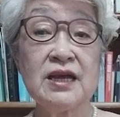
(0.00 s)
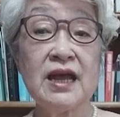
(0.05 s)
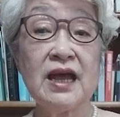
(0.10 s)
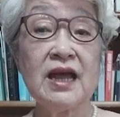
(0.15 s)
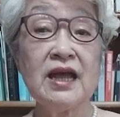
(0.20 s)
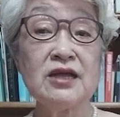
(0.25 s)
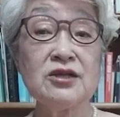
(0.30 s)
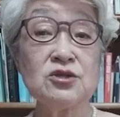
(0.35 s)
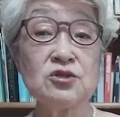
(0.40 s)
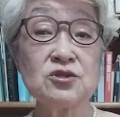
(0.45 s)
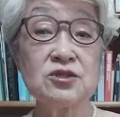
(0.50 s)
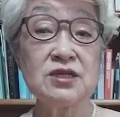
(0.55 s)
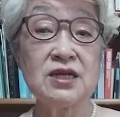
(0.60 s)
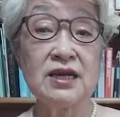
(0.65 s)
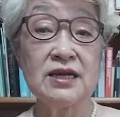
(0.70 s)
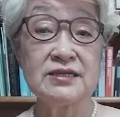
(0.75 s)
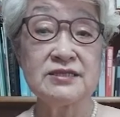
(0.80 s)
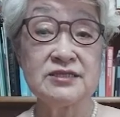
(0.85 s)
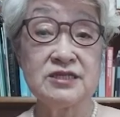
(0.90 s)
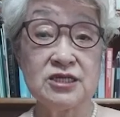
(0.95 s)
and
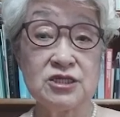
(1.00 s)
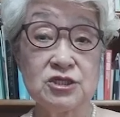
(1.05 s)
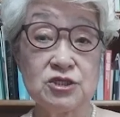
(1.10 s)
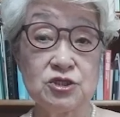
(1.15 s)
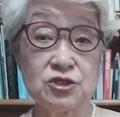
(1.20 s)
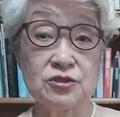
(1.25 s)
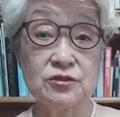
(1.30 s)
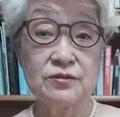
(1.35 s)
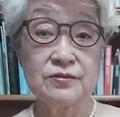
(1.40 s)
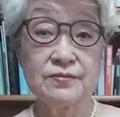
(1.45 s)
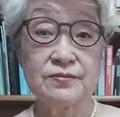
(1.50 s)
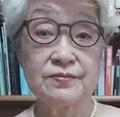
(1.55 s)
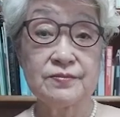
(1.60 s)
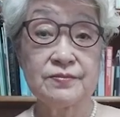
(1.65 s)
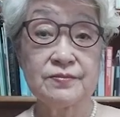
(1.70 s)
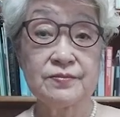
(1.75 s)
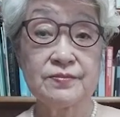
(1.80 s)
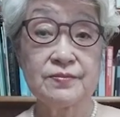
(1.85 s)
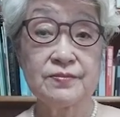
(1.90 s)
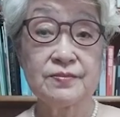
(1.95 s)
utilization.
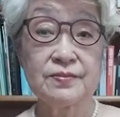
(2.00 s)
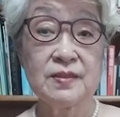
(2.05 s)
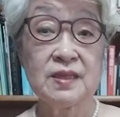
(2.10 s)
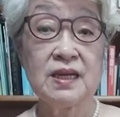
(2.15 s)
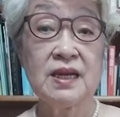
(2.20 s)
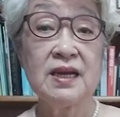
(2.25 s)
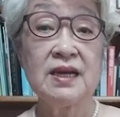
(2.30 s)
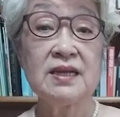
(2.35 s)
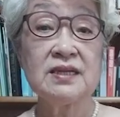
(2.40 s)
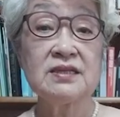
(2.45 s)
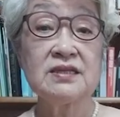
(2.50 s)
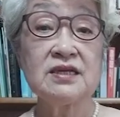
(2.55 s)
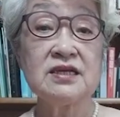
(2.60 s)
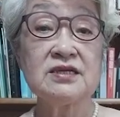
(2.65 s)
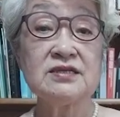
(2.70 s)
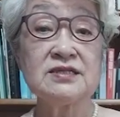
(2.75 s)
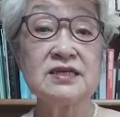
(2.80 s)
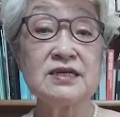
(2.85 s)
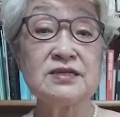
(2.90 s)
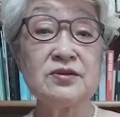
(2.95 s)

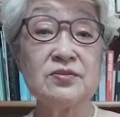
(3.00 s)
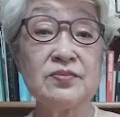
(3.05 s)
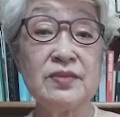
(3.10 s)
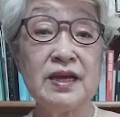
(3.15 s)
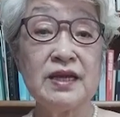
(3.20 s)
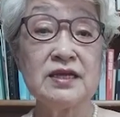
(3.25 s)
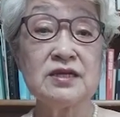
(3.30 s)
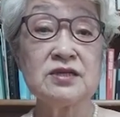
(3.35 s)
These are the main